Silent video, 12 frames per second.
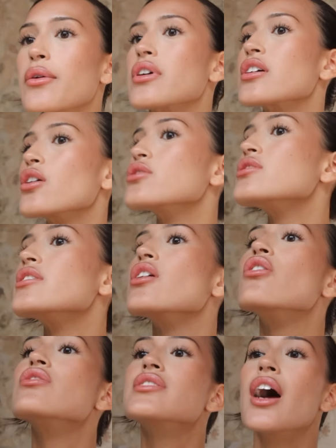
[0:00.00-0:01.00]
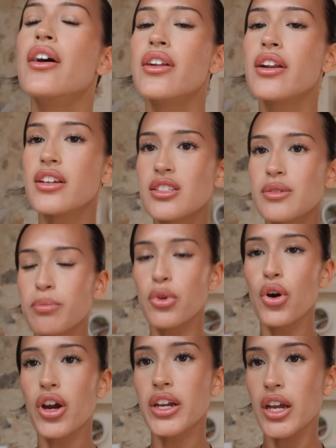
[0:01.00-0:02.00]
now we're gonna go to the old town and
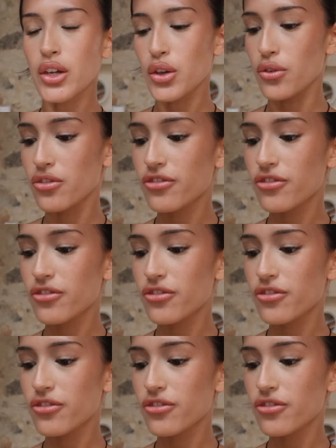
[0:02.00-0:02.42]
explore and get cute